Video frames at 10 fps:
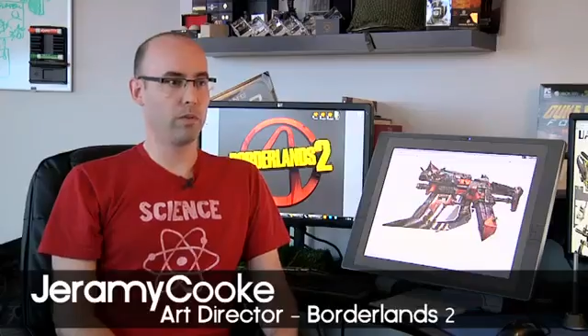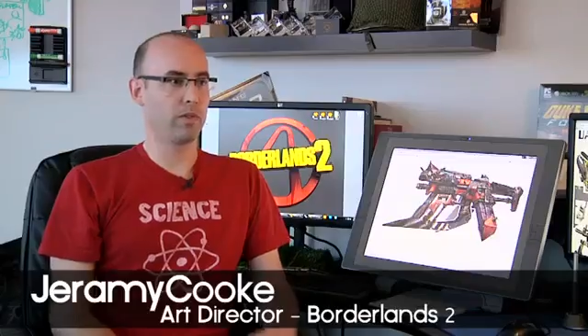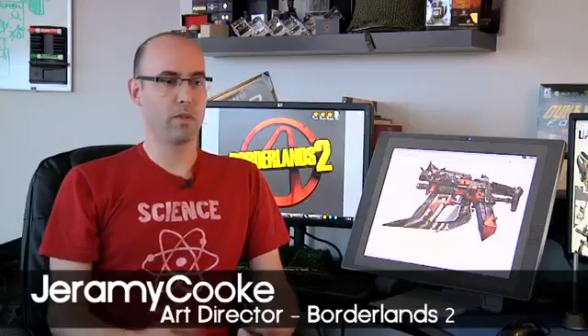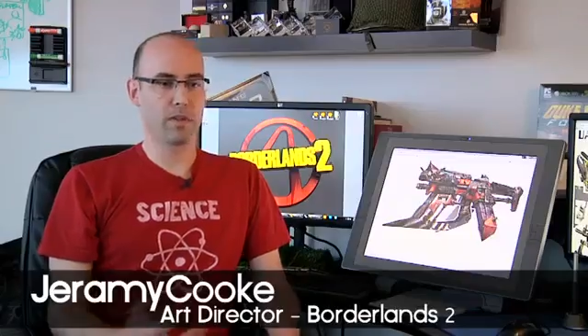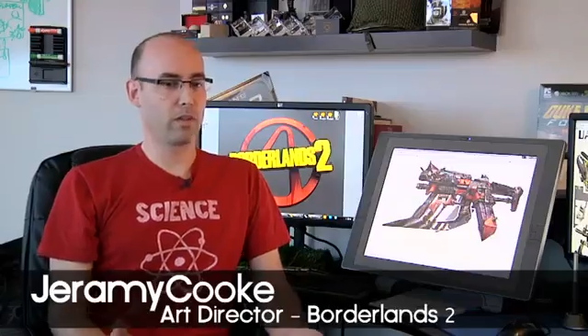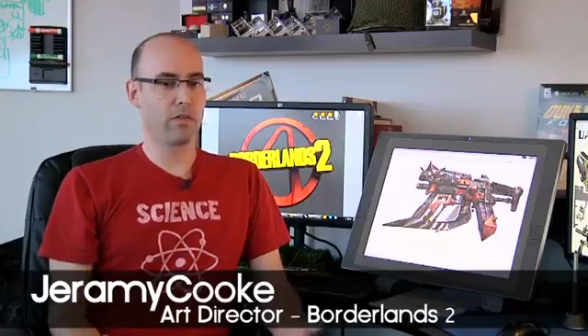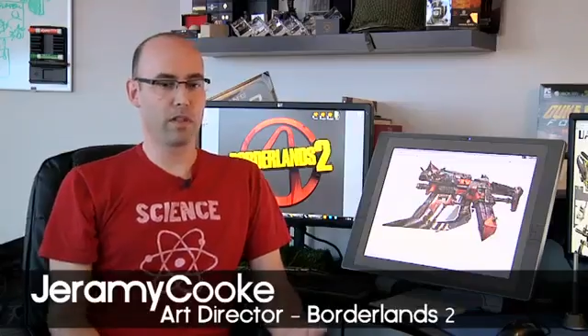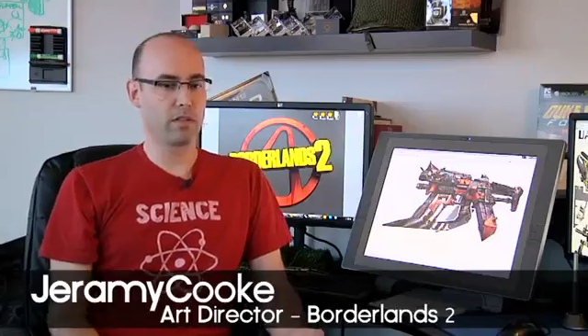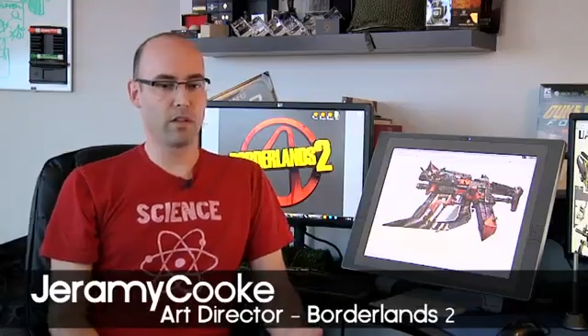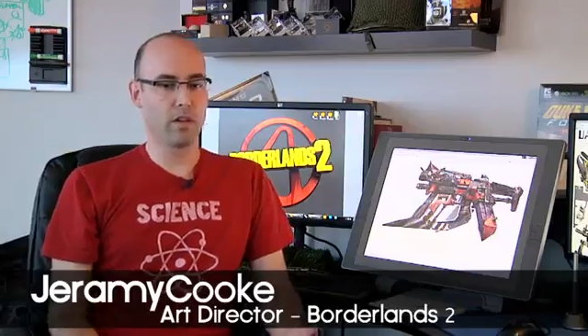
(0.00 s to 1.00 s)
It was something the
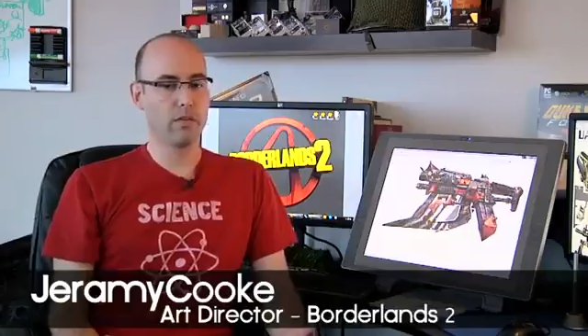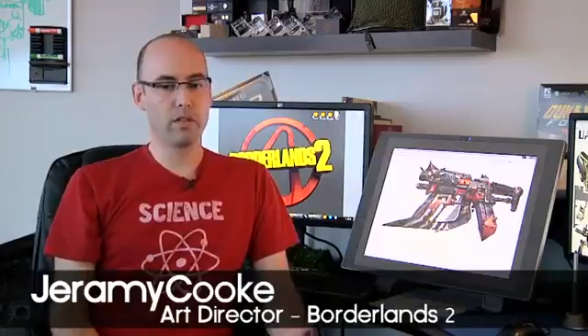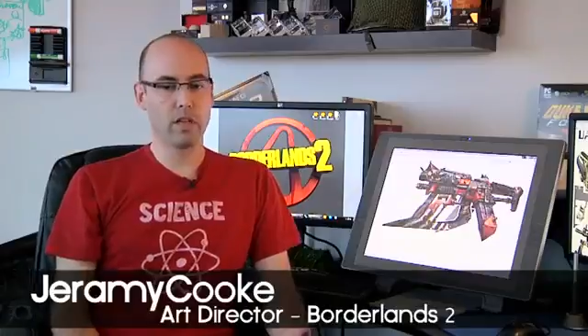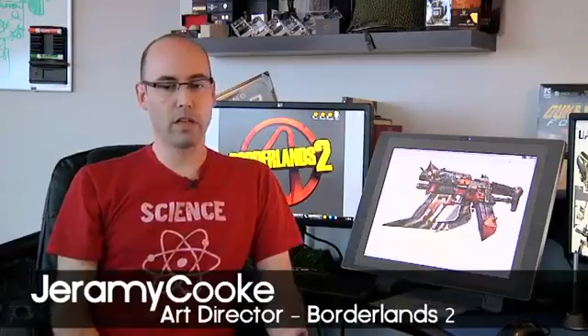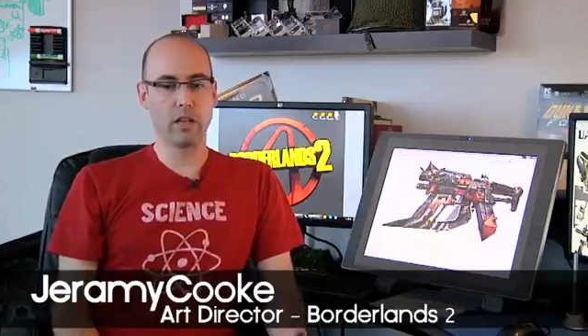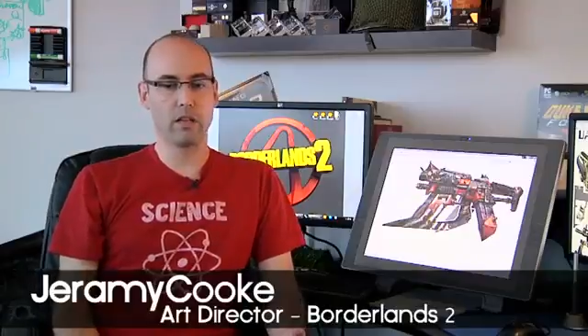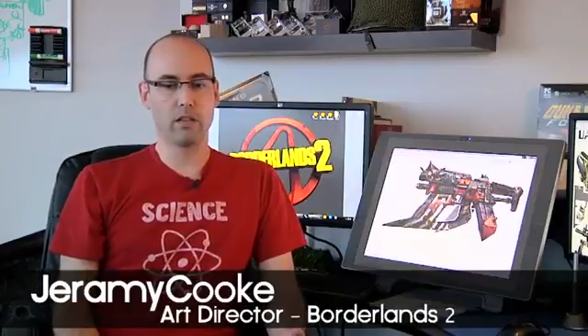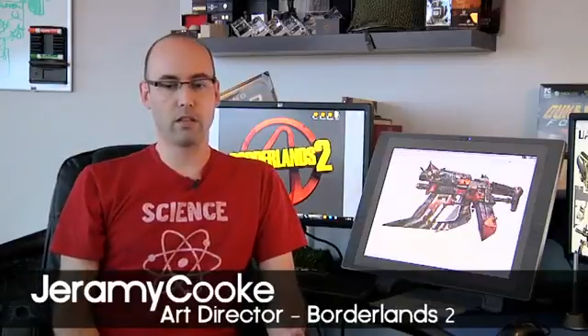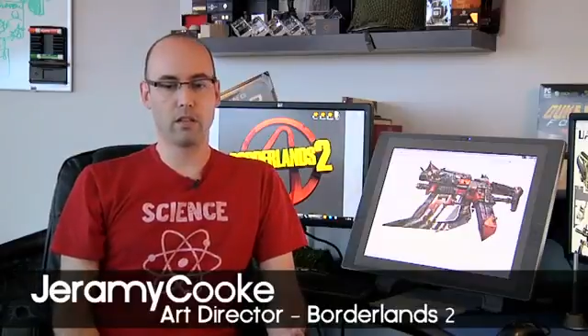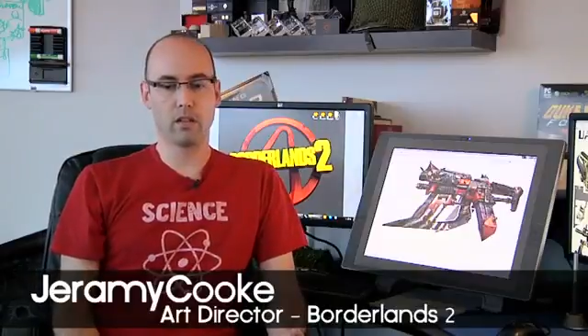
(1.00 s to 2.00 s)
fans loved,
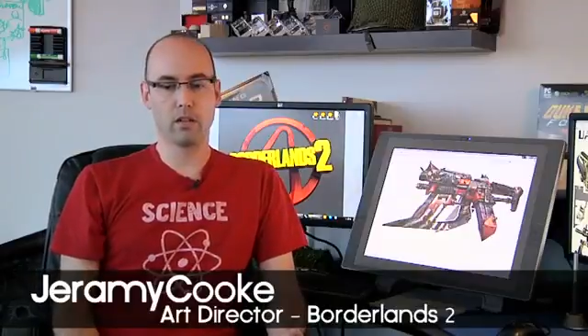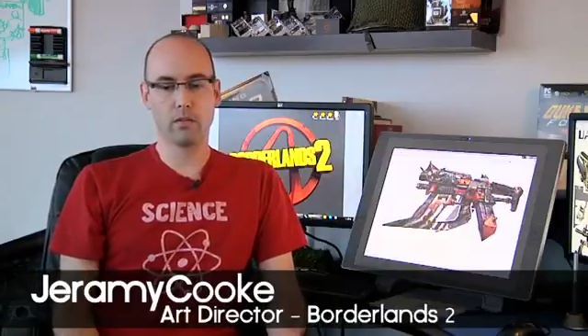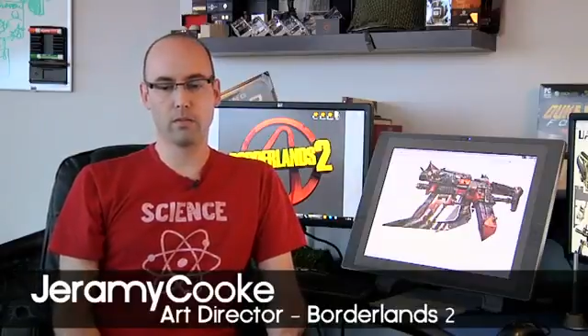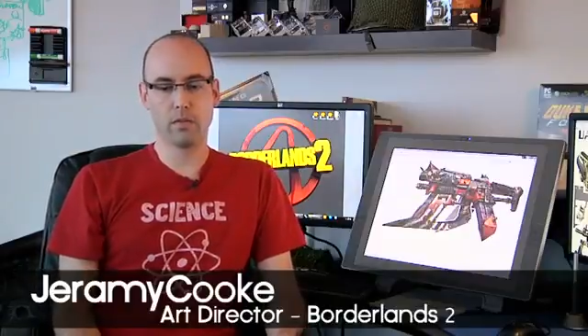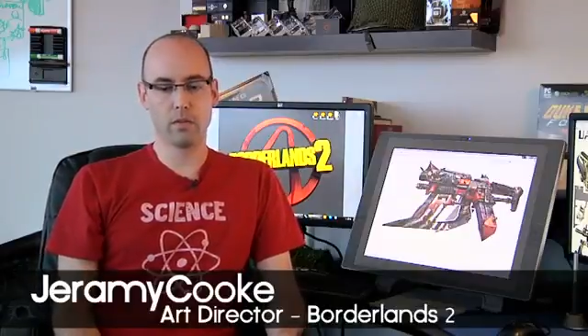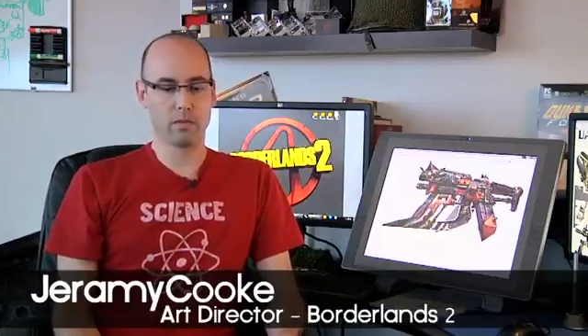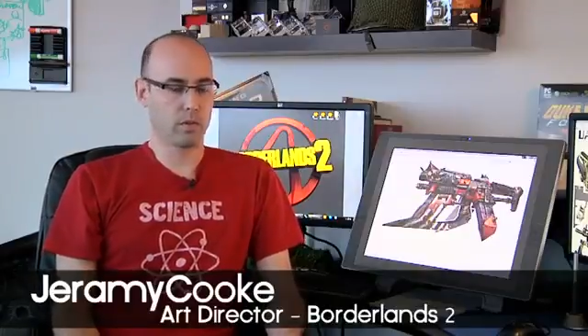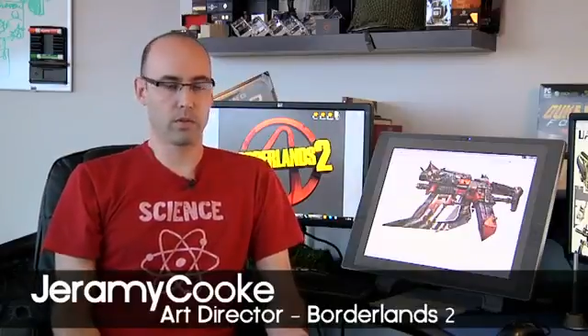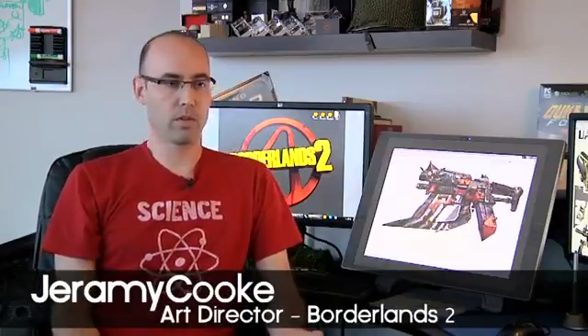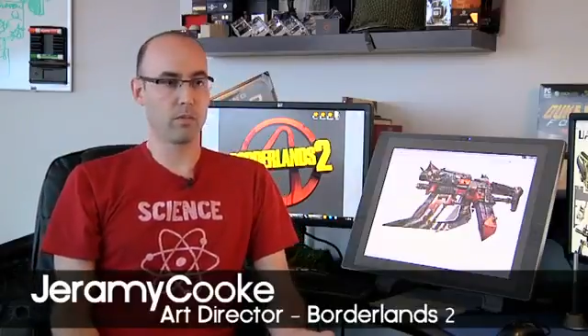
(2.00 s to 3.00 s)
and so
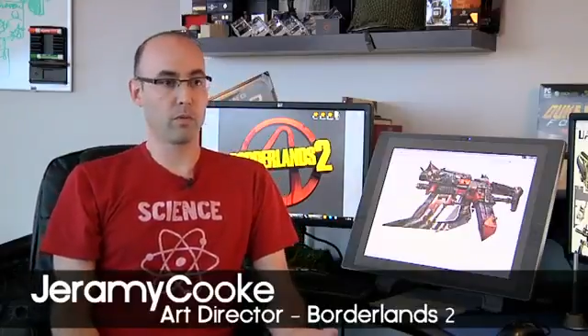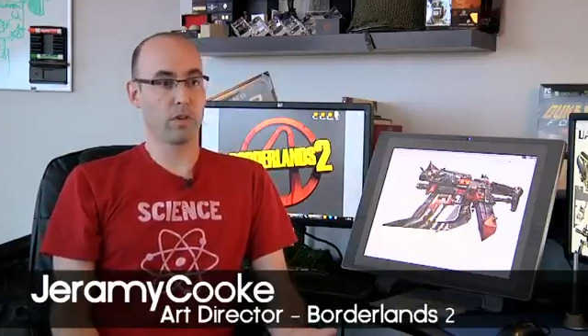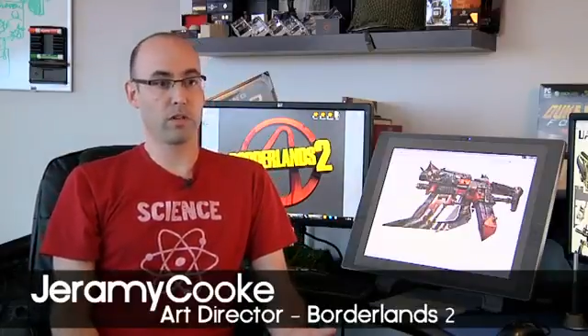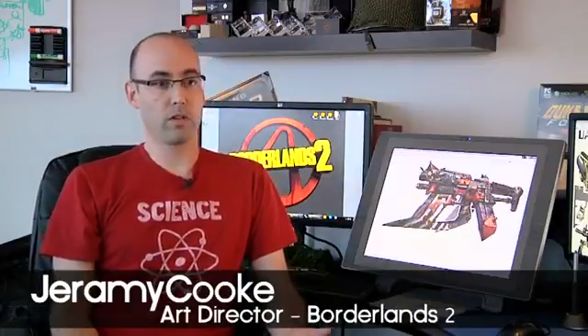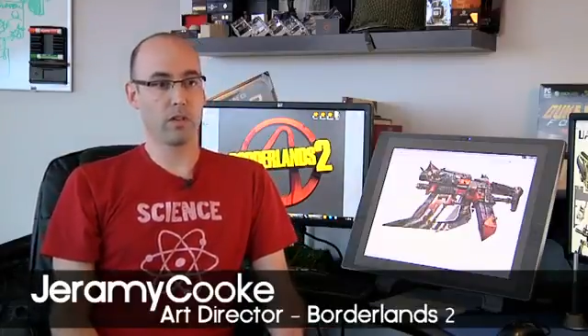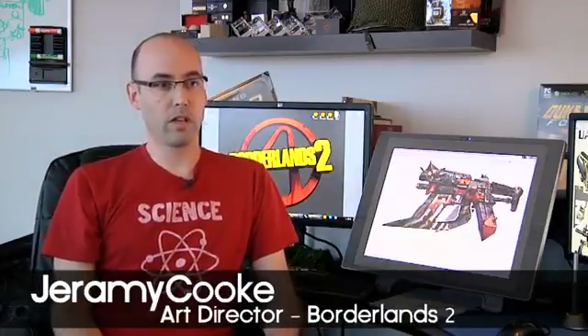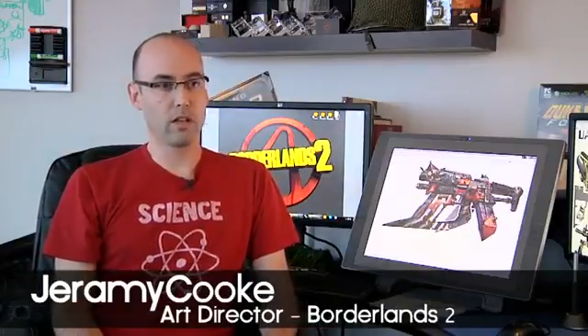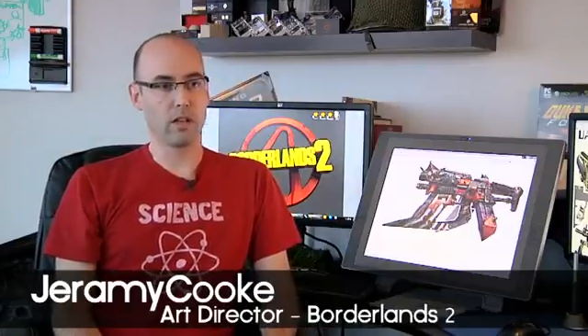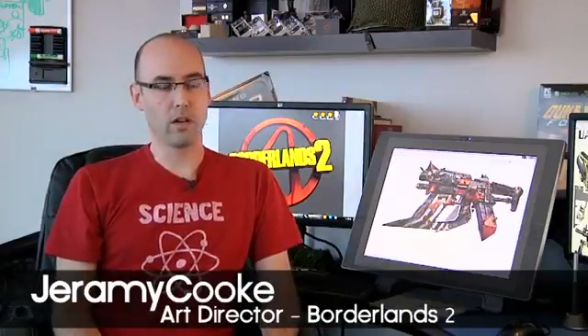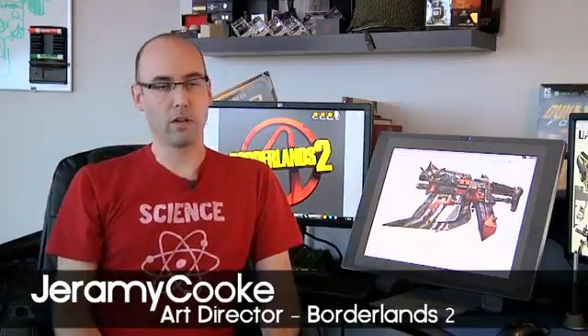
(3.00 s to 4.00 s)
it's something we wanted to do
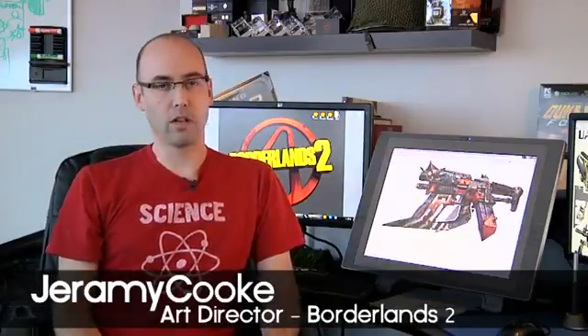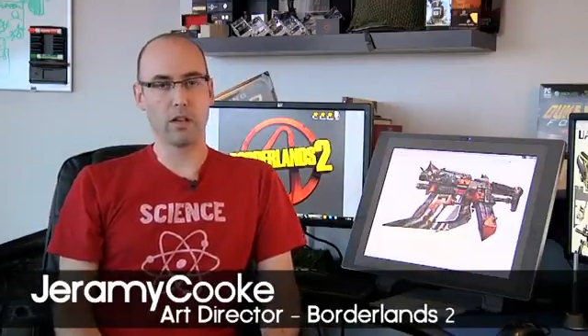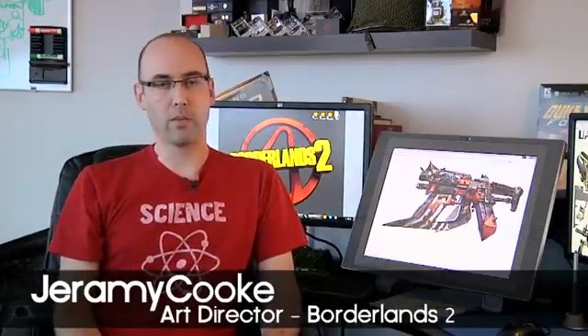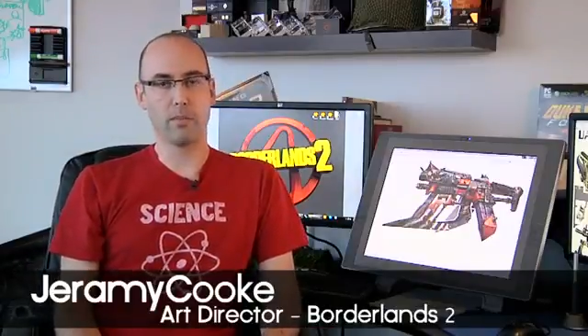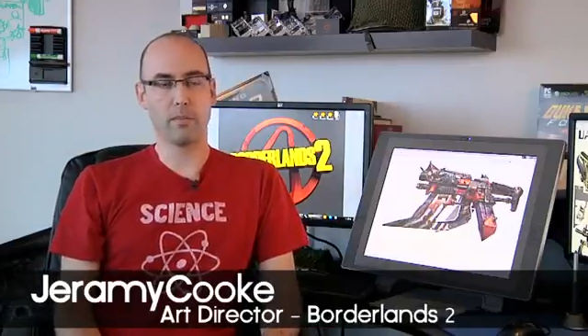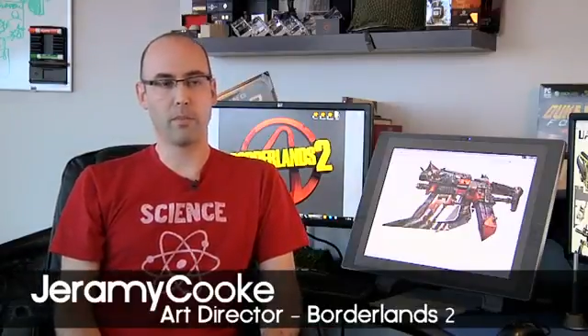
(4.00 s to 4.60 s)
again, you know.